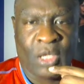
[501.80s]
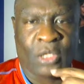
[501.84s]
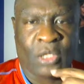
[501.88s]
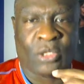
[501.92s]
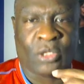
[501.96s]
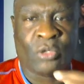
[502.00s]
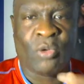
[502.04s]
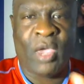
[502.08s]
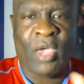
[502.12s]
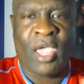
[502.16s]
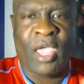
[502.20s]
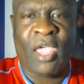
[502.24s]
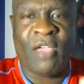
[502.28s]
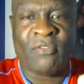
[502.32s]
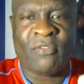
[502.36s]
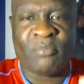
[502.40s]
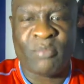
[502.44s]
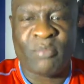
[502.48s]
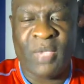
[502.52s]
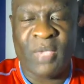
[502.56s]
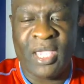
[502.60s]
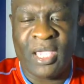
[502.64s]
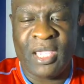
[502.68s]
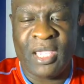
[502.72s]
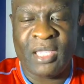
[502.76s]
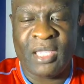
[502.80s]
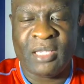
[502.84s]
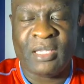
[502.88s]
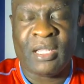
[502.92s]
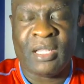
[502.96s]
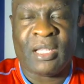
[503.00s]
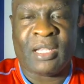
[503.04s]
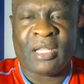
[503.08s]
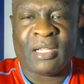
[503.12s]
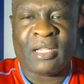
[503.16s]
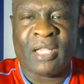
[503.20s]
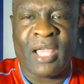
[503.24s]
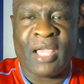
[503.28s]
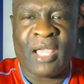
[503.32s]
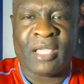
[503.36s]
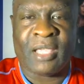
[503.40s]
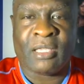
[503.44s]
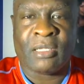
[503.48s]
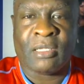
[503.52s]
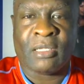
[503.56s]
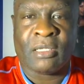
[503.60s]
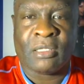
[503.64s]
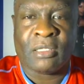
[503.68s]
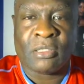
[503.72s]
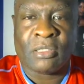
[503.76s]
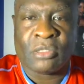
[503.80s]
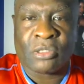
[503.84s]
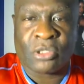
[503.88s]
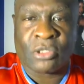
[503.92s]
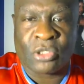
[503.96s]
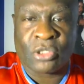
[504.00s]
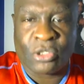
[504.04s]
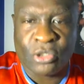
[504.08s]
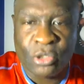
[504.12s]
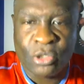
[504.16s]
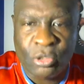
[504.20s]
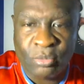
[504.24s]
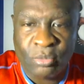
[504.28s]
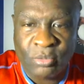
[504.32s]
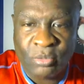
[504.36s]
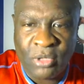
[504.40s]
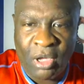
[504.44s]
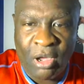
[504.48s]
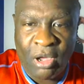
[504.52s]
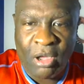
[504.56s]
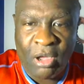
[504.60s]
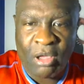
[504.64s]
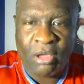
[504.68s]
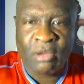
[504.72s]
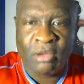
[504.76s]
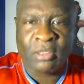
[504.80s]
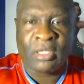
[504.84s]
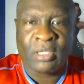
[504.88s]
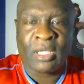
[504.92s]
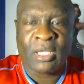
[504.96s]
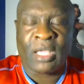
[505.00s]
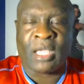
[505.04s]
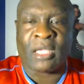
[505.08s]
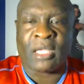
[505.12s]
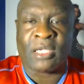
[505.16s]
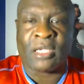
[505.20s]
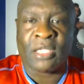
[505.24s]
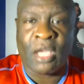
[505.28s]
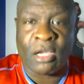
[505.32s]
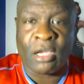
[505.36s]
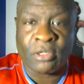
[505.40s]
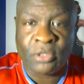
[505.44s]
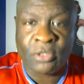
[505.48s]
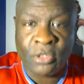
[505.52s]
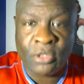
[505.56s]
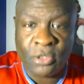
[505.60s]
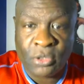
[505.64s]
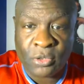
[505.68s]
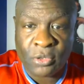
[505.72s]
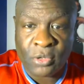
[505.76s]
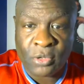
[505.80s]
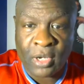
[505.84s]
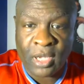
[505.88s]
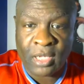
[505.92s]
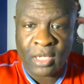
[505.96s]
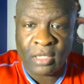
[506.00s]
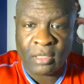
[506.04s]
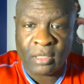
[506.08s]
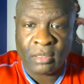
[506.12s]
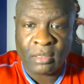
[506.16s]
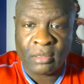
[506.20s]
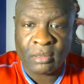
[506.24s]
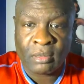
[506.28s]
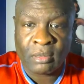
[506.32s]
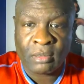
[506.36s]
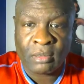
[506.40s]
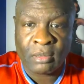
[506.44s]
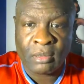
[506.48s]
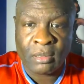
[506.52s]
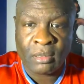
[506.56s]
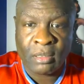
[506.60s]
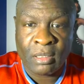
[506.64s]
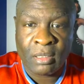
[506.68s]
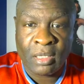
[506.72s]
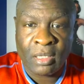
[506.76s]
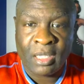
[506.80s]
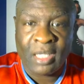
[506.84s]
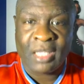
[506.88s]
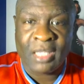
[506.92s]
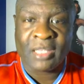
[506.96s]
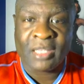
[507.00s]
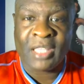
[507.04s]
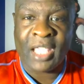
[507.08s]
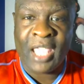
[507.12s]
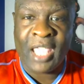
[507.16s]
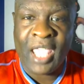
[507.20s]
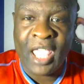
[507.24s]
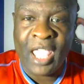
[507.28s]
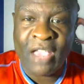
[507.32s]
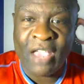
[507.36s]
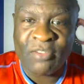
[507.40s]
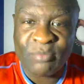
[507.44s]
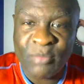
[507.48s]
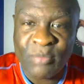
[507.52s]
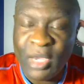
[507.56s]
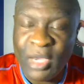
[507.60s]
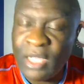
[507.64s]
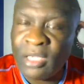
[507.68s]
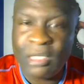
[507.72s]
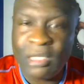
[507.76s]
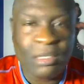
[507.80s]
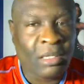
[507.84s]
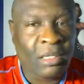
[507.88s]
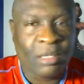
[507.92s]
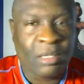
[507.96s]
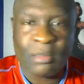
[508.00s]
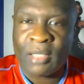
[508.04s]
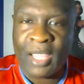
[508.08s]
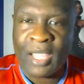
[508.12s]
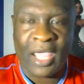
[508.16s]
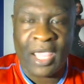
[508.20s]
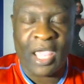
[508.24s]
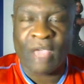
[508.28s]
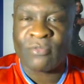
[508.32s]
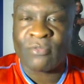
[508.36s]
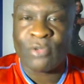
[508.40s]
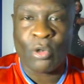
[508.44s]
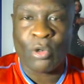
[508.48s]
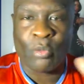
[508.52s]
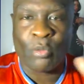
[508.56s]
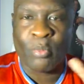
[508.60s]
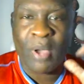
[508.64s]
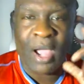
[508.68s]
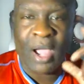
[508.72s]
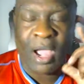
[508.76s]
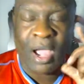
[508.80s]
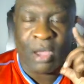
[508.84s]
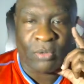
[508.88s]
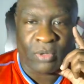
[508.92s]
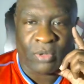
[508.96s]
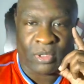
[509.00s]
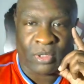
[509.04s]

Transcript: You have men like Snoop Dogg and Dr. Dre. They have money, have no power.